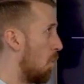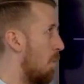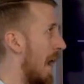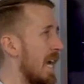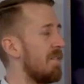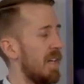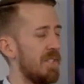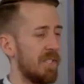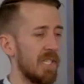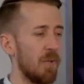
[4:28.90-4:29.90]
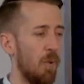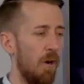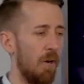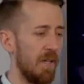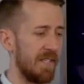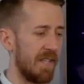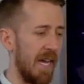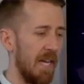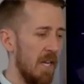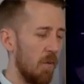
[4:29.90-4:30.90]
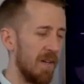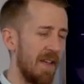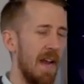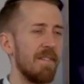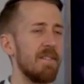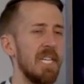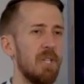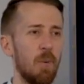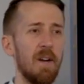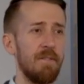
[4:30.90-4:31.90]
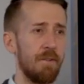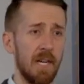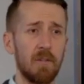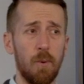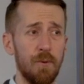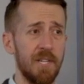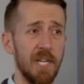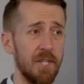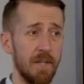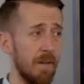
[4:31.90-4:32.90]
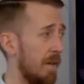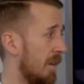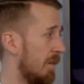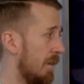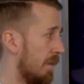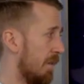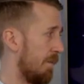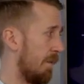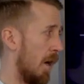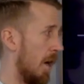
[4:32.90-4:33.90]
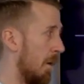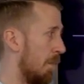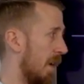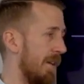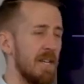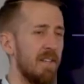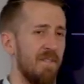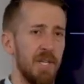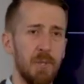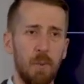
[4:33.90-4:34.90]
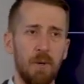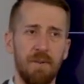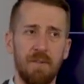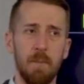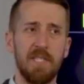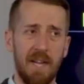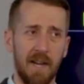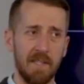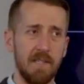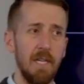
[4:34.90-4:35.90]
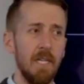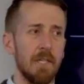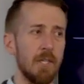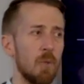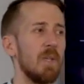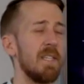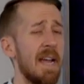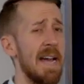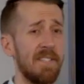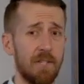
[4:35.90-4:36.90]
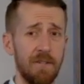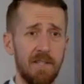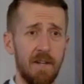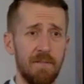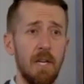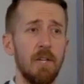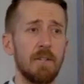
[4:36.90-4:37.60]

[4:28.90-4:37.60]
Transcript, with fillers: my advice to you all is that with every direct, direct quotation from an individual or from a text, you need to ask yourself